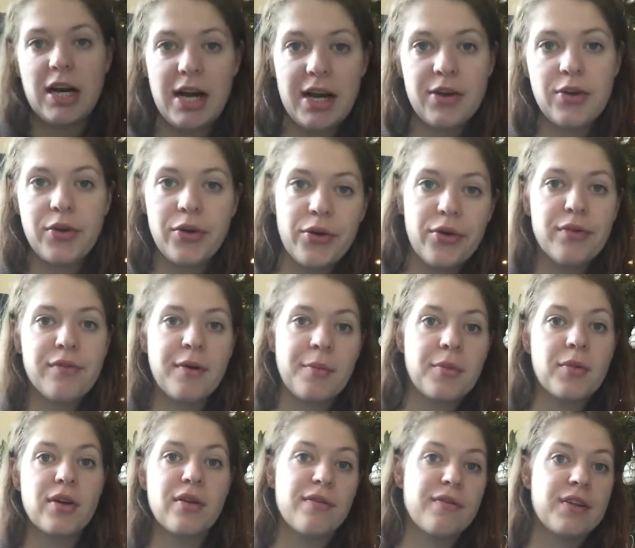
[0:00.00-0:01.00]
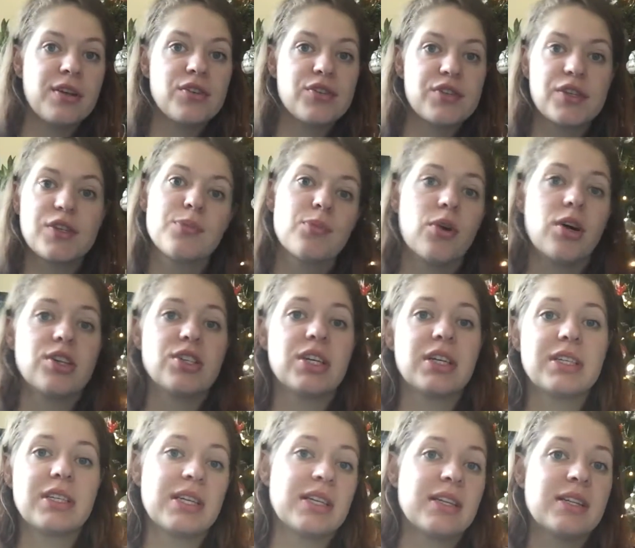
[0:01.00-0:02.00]
I don't know if I'm going to finish this
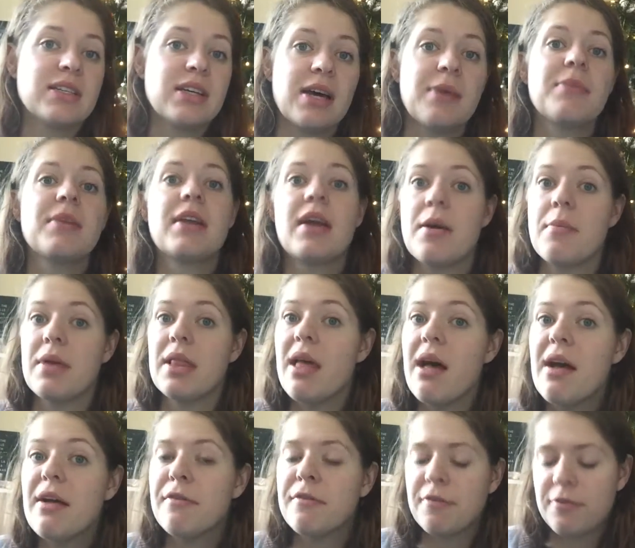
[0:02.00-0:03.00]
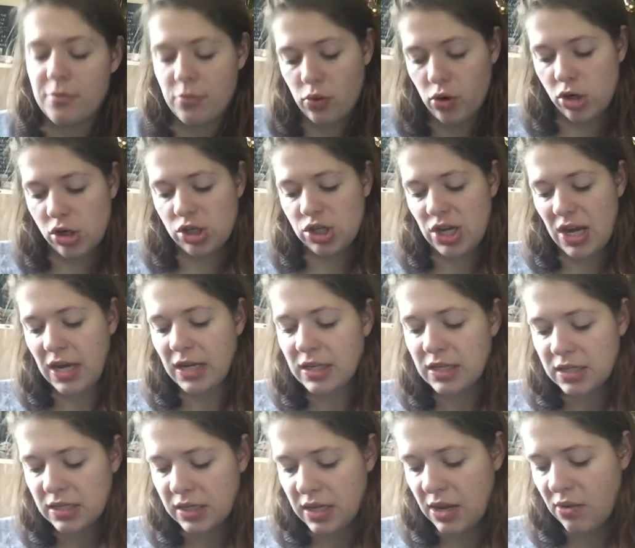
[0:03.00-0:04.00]
project in the time that I'm alive
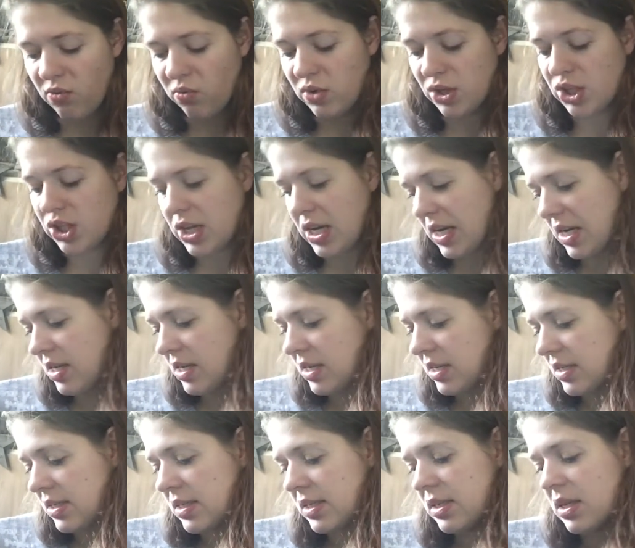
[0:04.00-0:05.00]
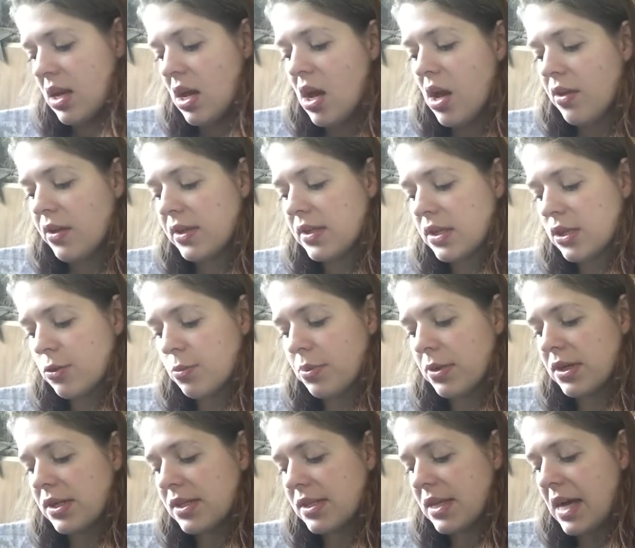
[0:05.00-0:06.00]
project, which is the
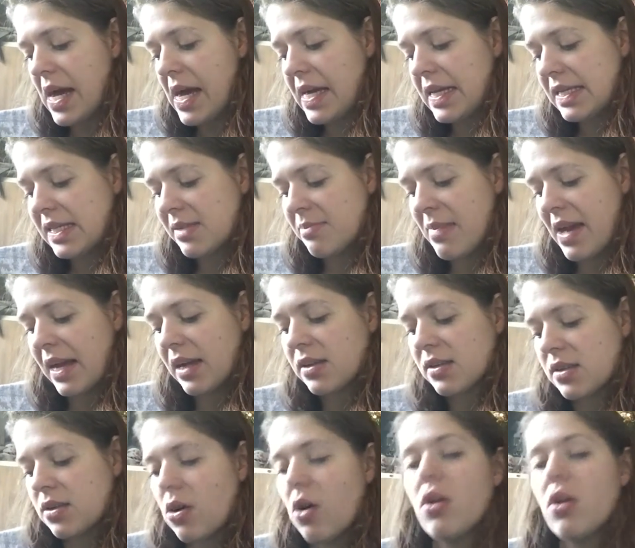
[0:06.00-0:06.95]
super-sized Max